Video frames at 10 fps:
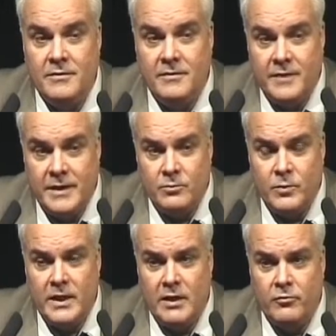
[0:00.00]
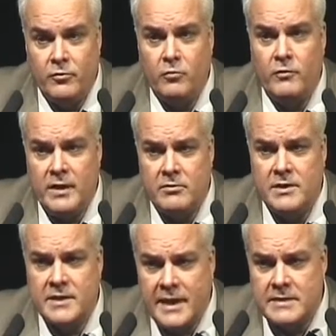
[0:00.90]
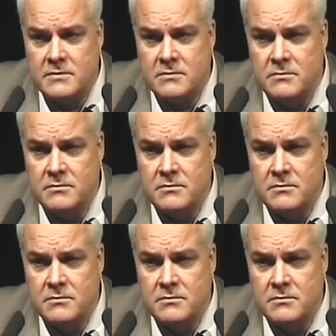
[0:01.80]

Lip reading: Then we have ovarian cancer.